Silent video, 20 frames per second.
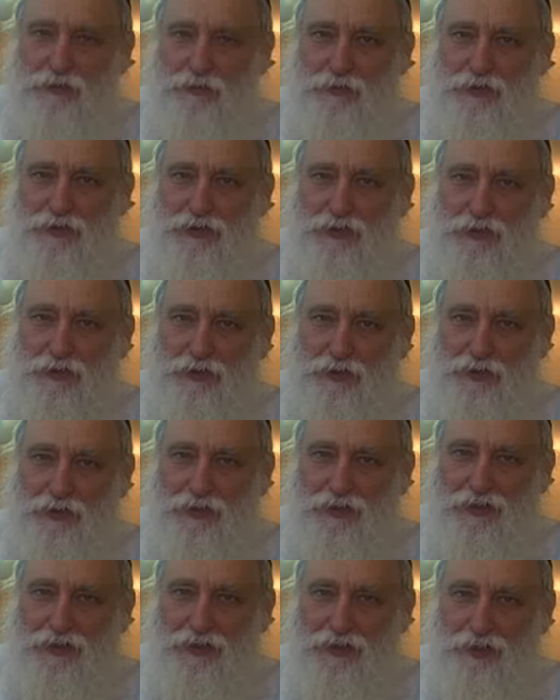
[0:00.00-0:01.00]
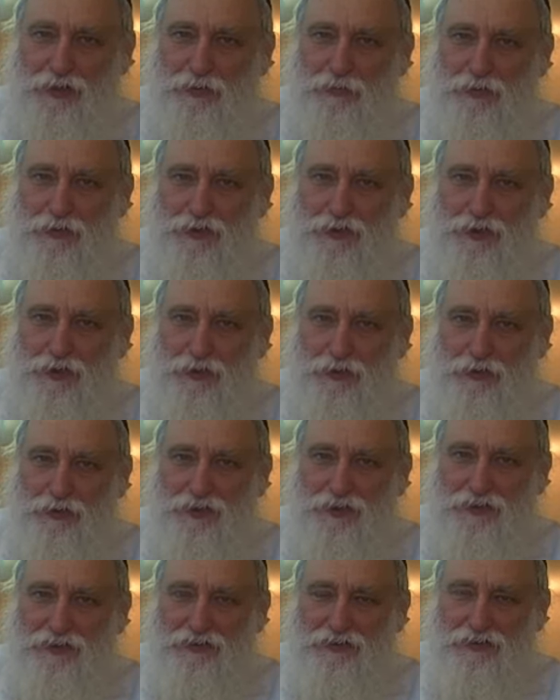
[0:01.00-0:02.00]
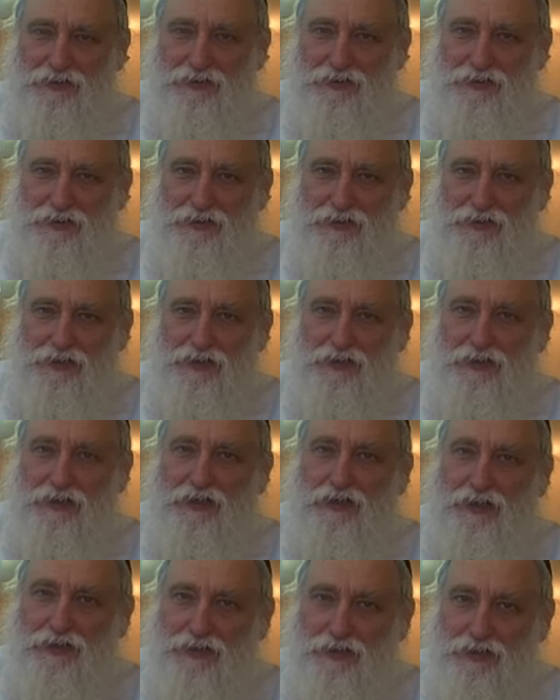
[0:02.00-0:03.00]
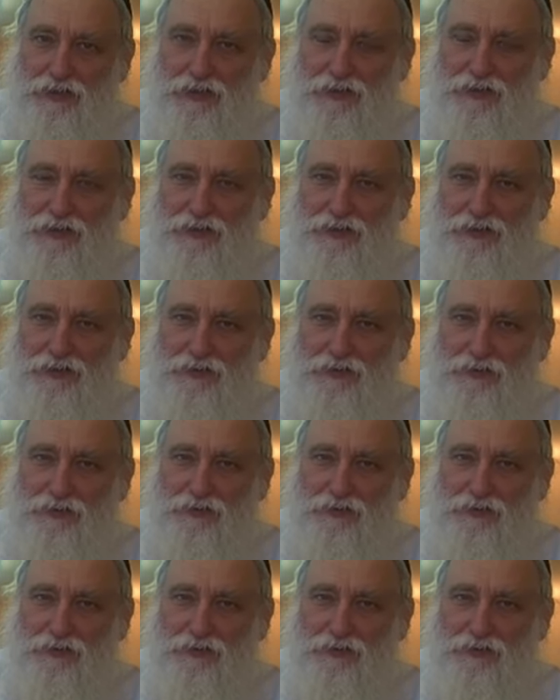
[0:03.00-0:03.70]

ultimate security. The ultimate security is God,